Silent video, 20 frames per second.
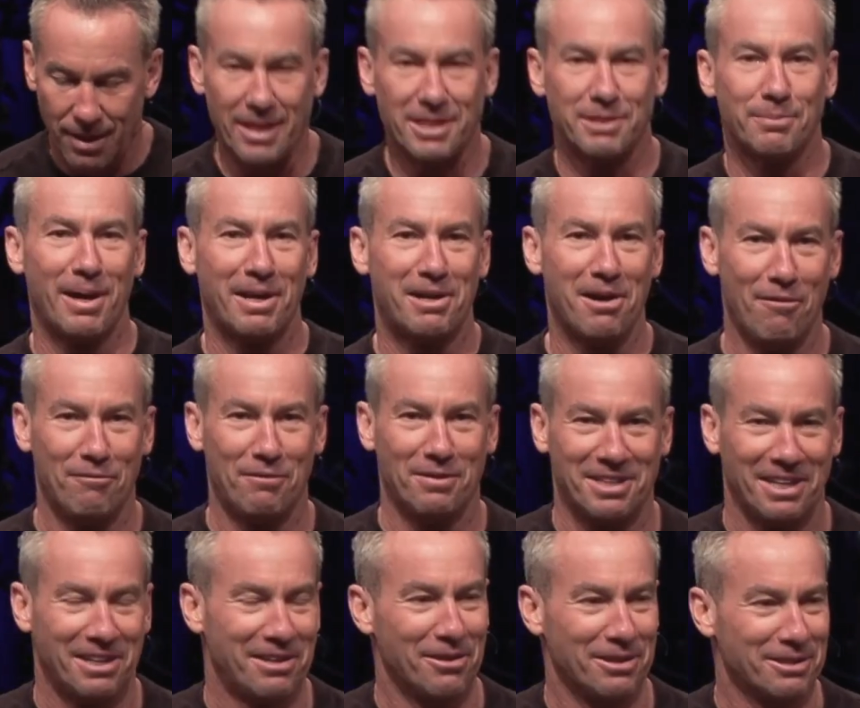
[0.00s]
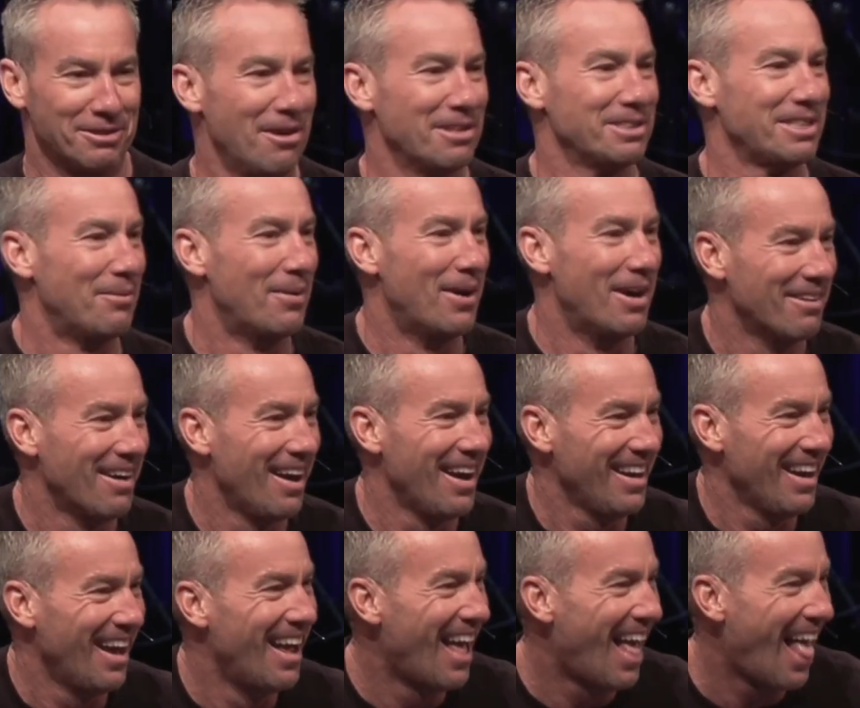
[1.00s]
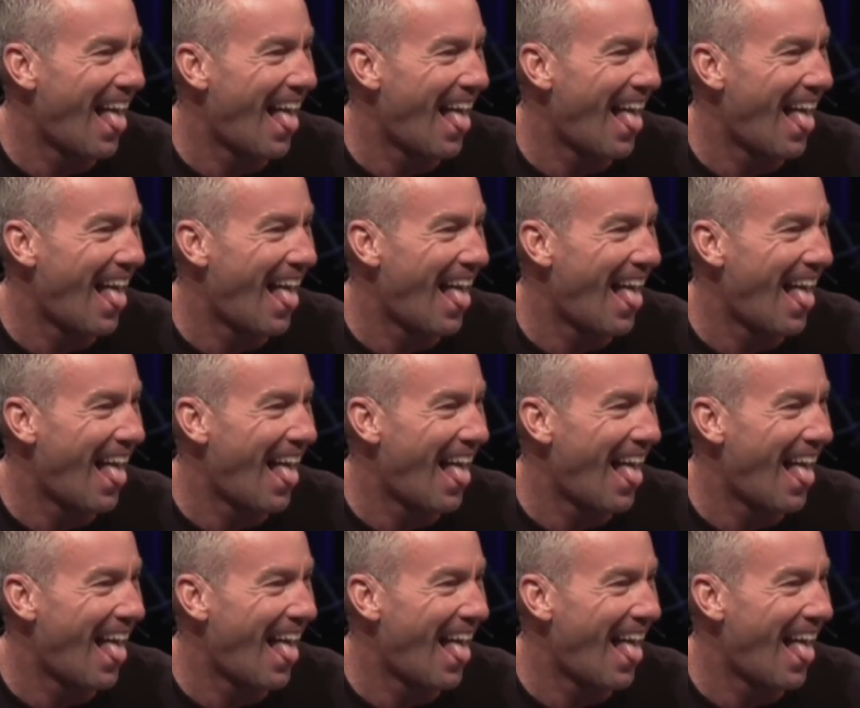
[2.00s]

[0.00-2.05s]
It's my conference. I can go as long as I want, right?